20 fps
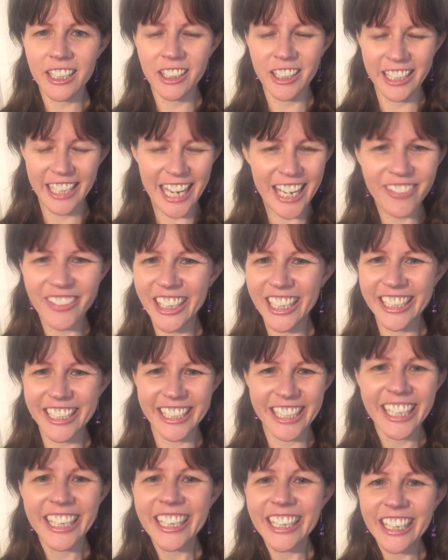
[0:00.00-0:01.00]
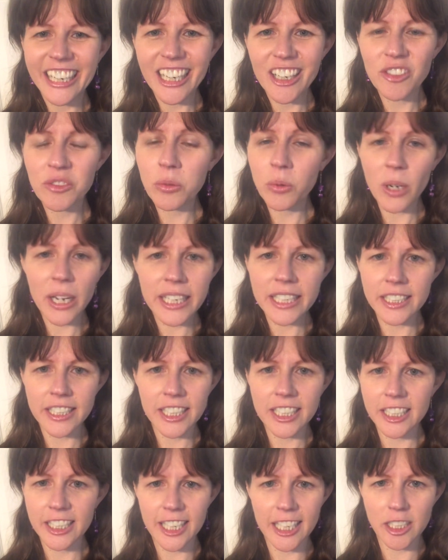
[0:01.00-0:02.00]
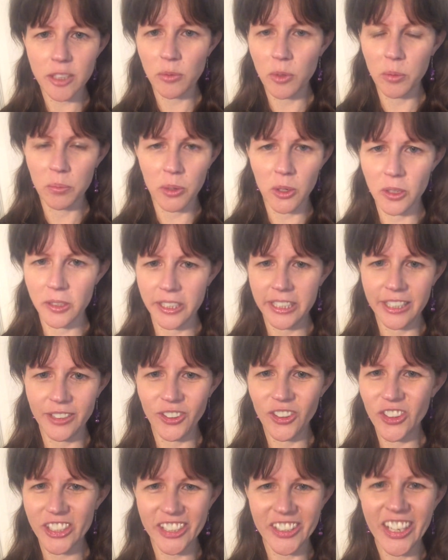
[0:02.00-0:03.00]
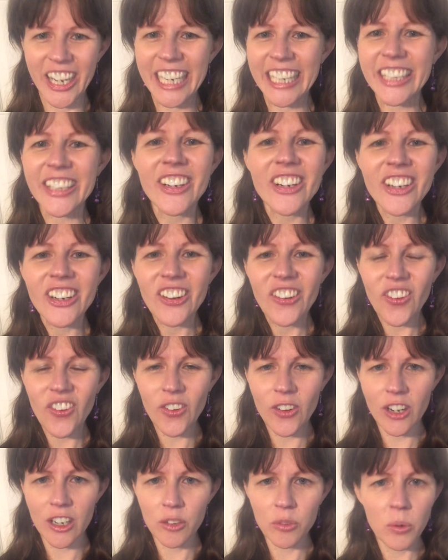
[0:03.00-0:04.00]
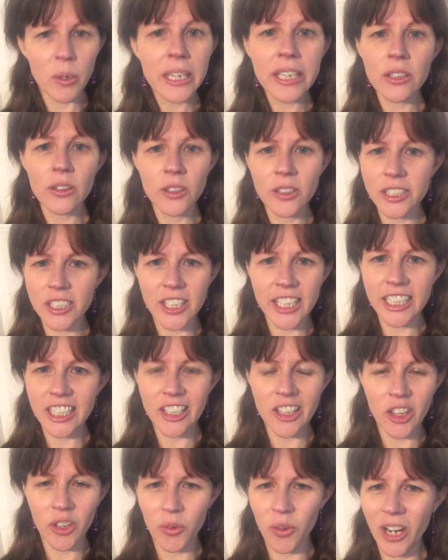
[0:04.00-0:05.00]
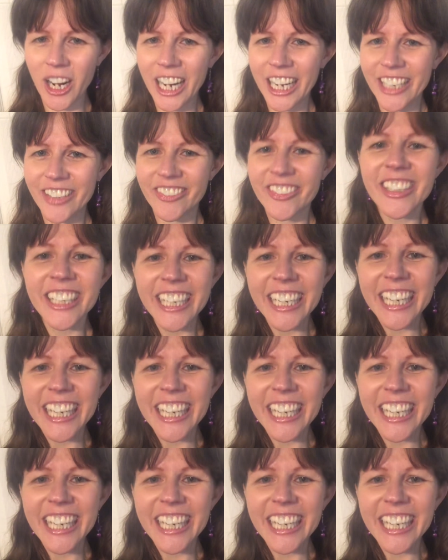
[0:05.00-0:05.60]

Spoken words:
gave us of what a successful person looks like, or what it looks like to thrive.